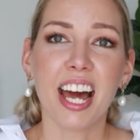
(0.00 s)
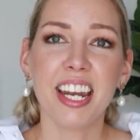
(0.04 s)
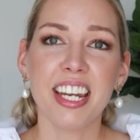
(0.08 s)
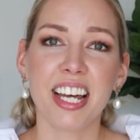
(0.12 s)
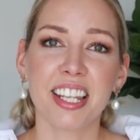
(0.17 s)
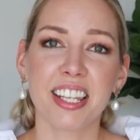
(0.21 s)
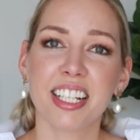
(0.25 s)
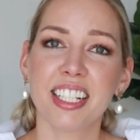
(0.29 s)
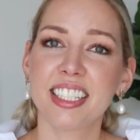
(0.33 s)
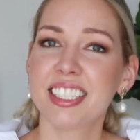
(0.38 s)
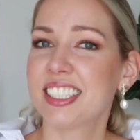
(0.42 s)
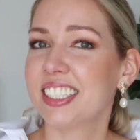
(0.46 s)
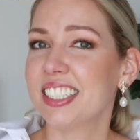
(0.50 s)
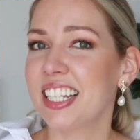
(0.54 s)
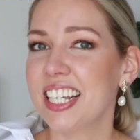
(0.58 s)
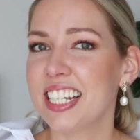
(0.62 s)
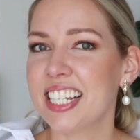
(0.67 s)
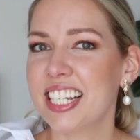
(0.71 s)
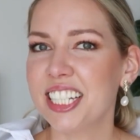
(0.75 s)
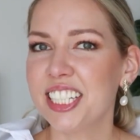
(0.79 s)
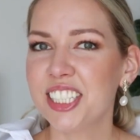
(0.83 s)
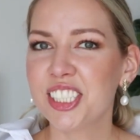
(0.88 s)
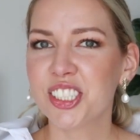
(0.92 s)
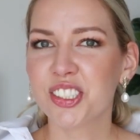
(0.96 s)
Another
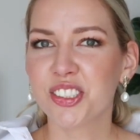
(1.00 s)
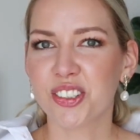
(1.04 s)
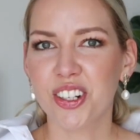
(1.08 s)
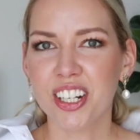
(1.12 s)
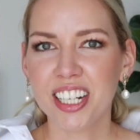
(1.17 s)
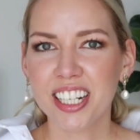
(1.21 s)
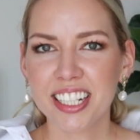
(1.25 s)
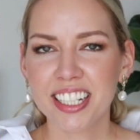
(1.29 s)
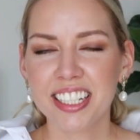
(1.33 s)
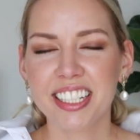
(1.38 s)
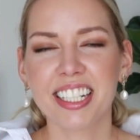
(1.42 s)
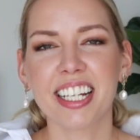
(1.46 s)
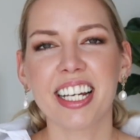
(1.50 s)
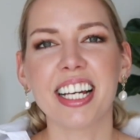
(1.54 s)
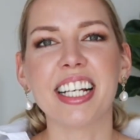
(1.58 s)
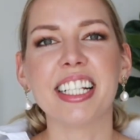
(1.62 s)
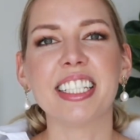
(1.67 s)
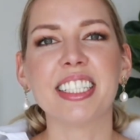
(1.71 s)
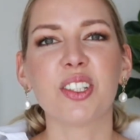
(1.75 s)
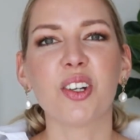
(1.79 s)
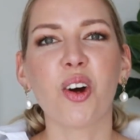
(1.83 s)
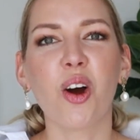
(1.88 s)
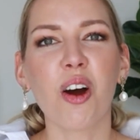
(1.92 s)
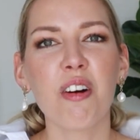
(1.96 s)
sneaky trick
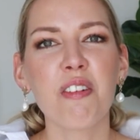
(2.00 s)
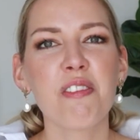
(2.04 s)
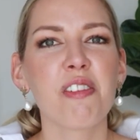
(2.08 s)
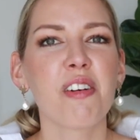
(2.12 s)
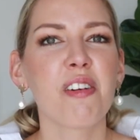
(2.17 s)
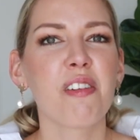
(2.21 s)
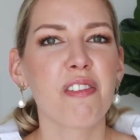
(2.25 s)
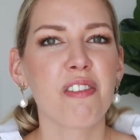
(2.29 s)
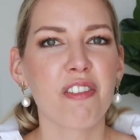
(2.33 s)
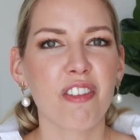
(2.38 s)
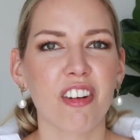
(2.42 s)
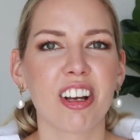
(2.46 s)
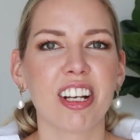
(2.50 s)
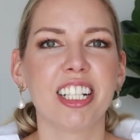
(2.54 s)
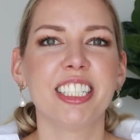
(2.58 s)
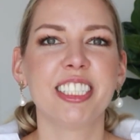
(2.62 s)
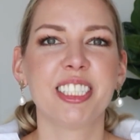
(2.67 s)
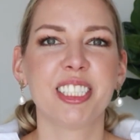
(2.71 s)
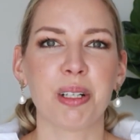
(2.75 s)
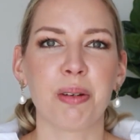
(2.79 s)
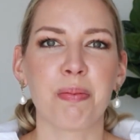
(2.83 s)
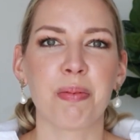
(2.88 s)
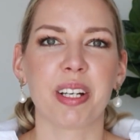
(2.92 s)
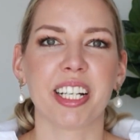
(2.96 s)
is offer free
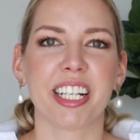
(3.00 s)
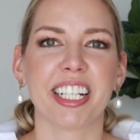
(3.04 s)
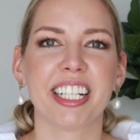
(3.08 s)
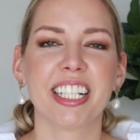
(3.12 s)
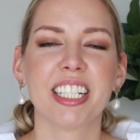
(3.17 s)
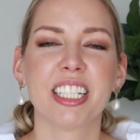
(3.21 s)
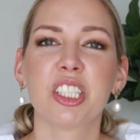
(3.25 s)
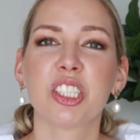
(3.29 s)
shipping.